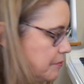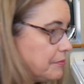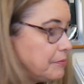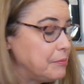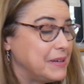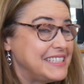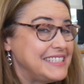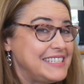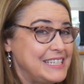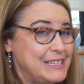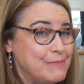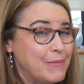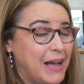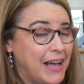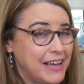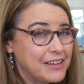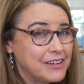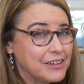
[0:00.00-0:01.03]
but D
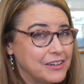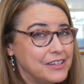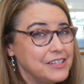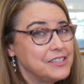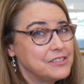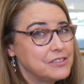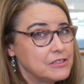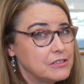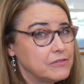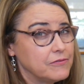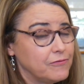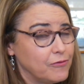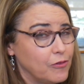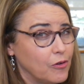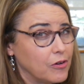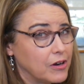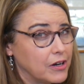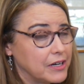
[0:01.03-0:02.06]
minor is to
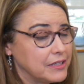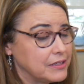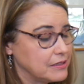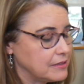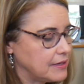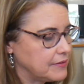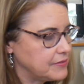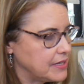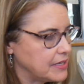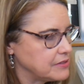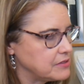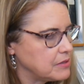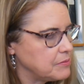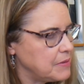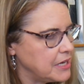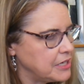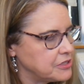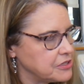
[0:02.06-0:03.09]
4 in the left hand.
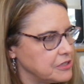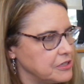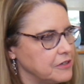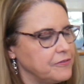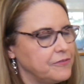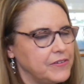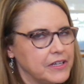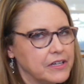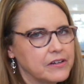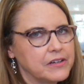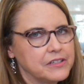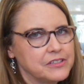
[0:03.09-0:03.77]
So make sure your fingering